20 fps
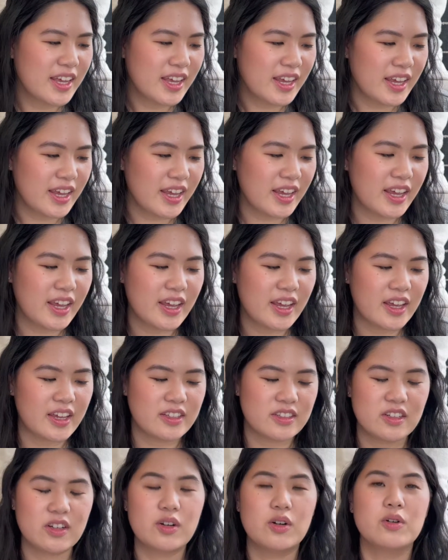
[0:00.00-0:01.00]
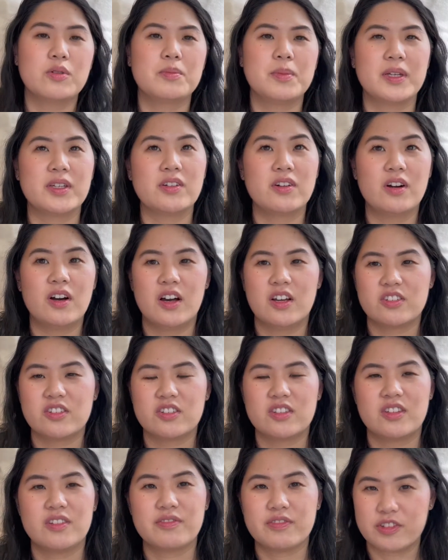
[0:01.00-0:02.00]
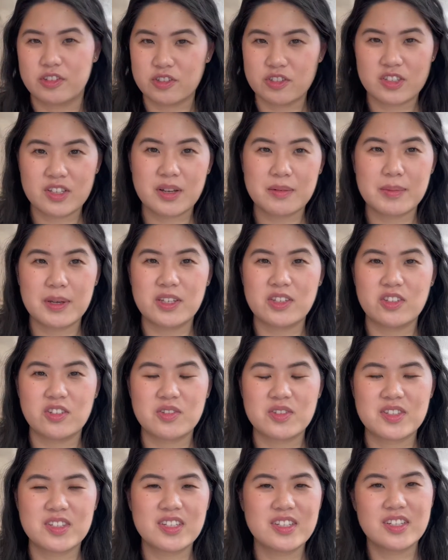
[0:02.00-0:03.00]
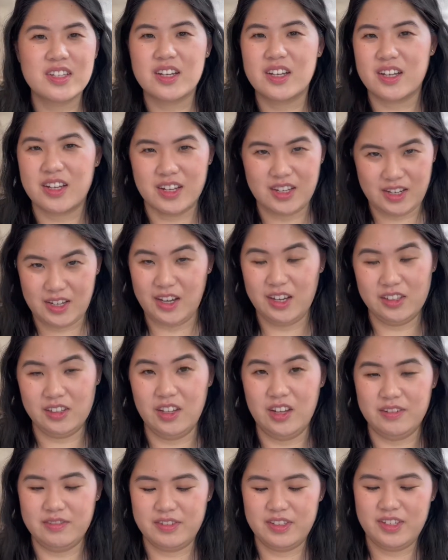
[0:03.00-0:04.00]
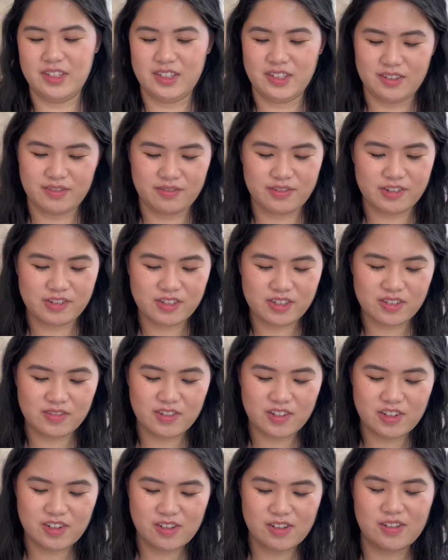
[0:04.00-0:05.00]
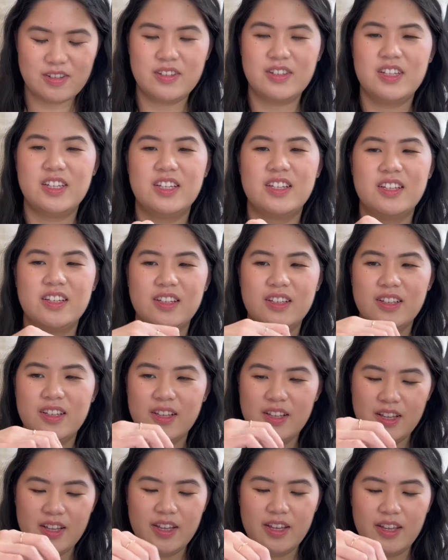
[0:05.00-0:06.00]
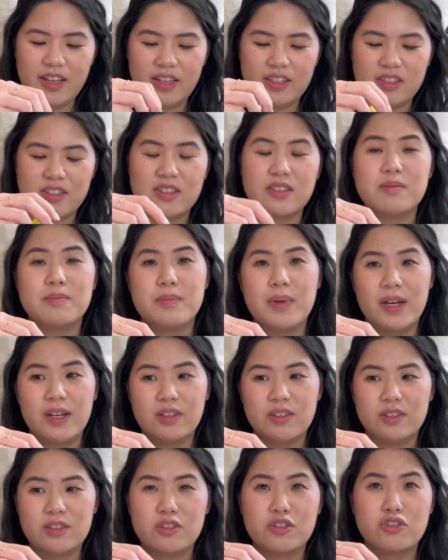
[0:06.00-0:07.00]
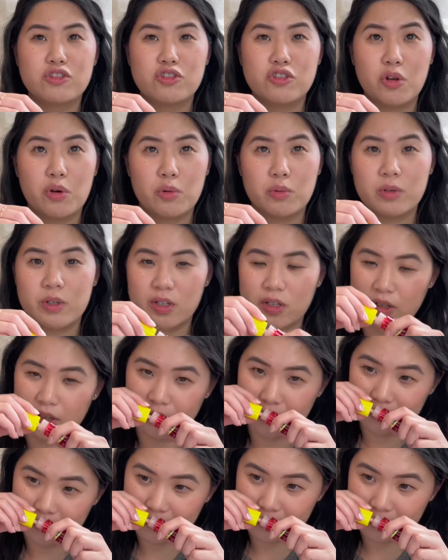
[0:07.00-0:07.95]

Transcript: And oh my gosh, the first time I used it, I loved it. First of all, it smells so good.